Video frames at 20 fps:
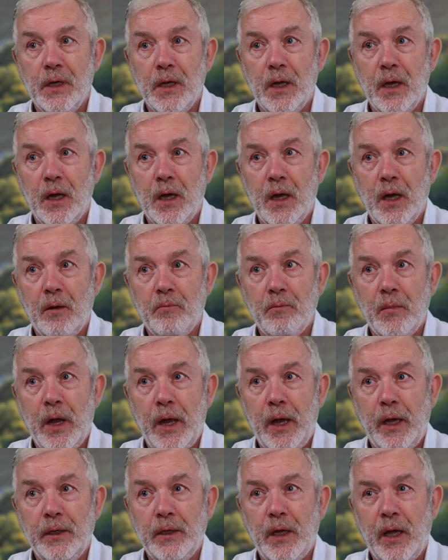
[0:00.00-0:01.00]

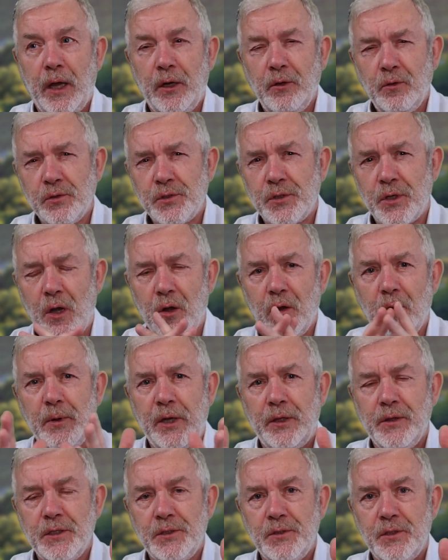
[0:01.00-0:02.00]
And also, I
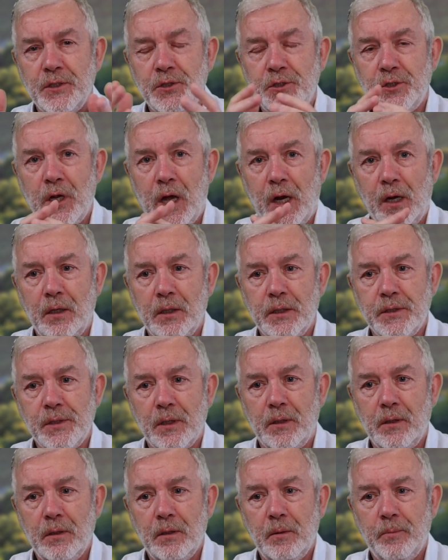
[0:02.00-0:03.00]
mean, this channel is
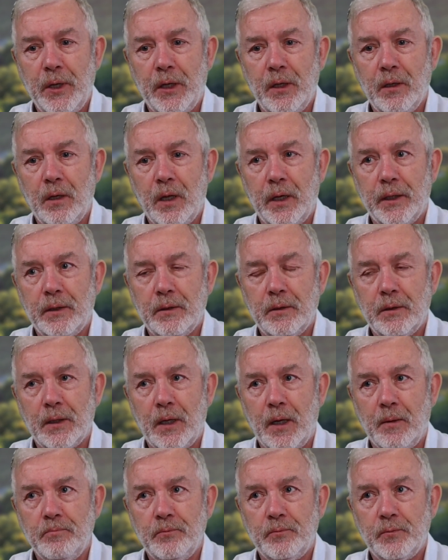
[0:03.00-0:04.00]
a little bit like,
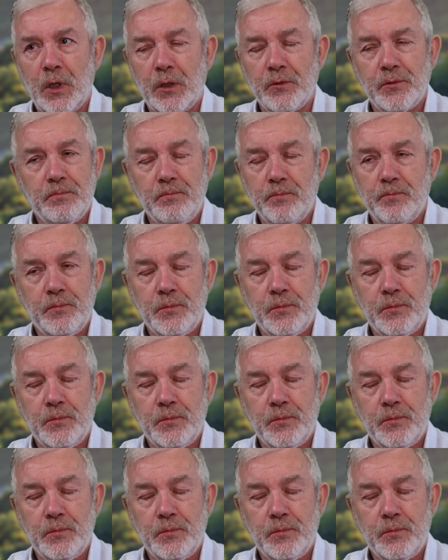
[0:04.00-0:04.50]
I was